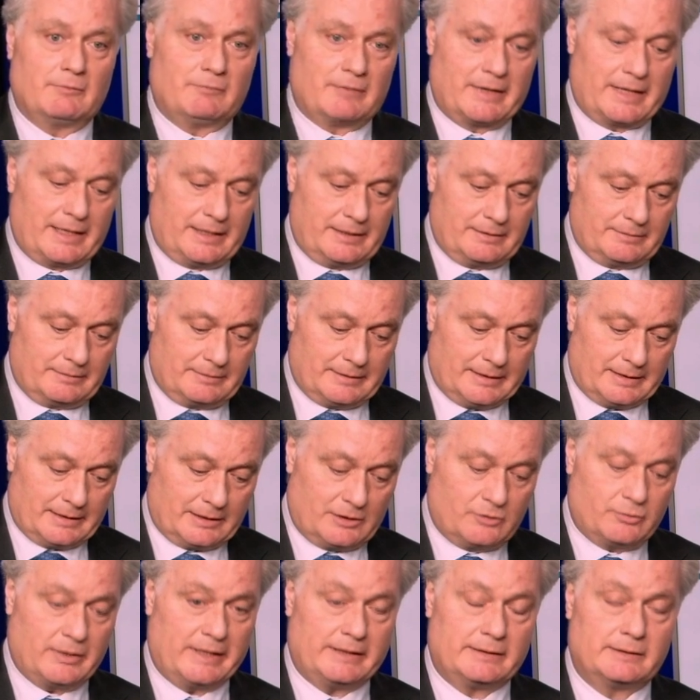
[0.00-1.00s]
they
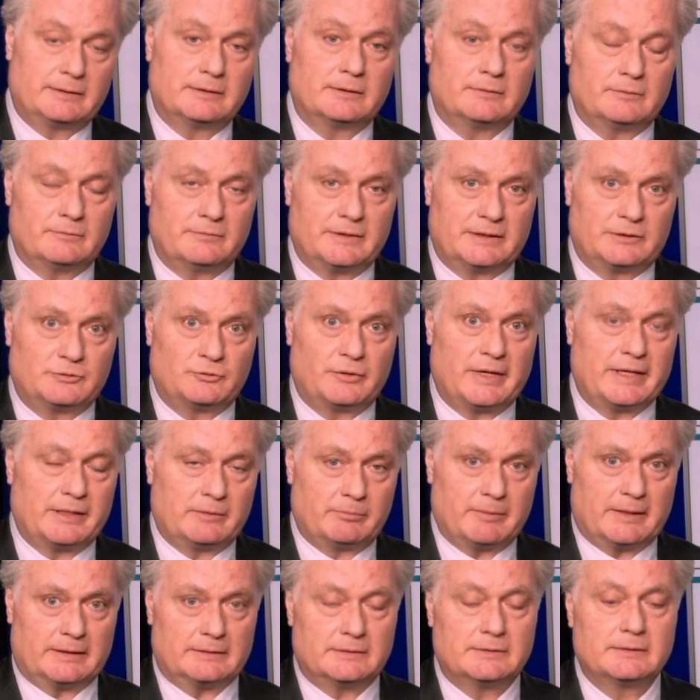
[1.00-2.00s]
quit the
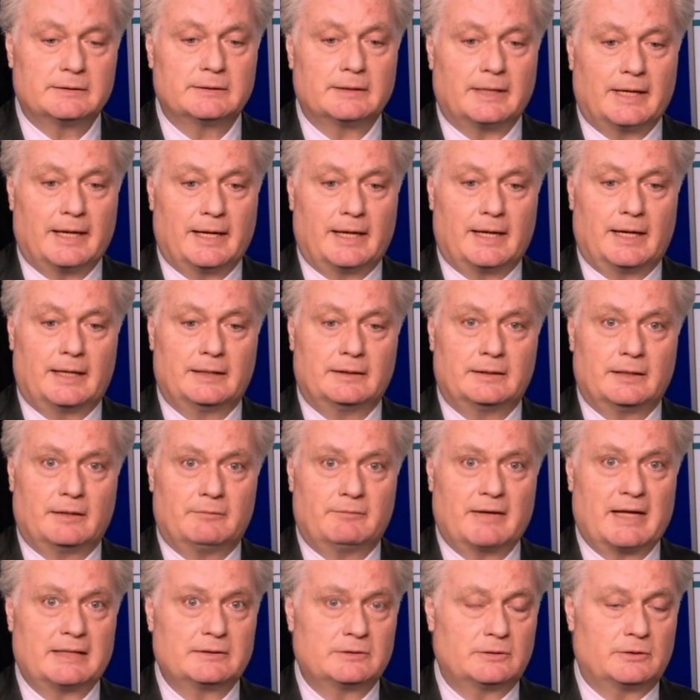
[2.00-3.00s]
treatment, and
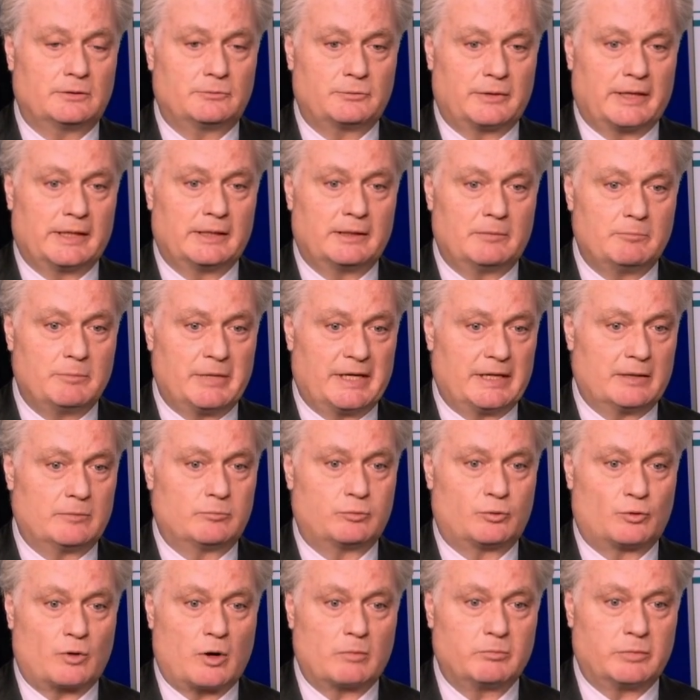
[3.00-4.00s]
that's a really
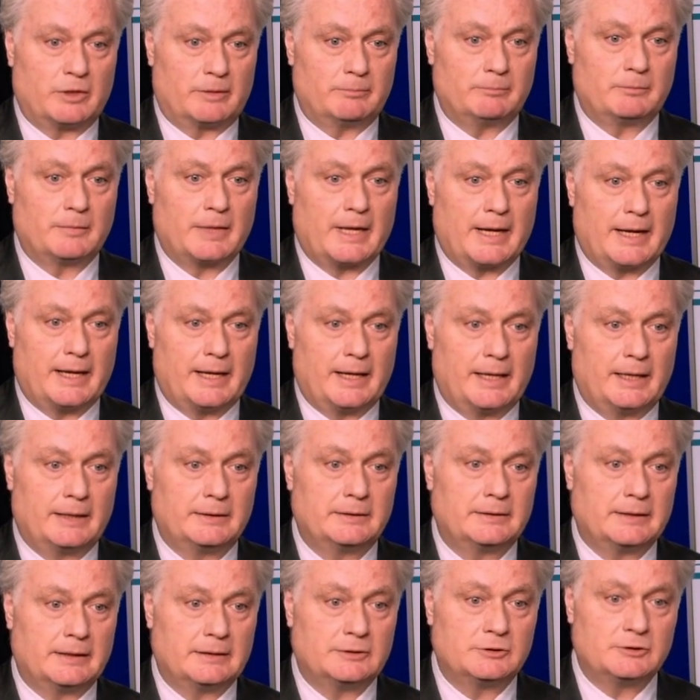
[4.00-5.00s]
big problem. And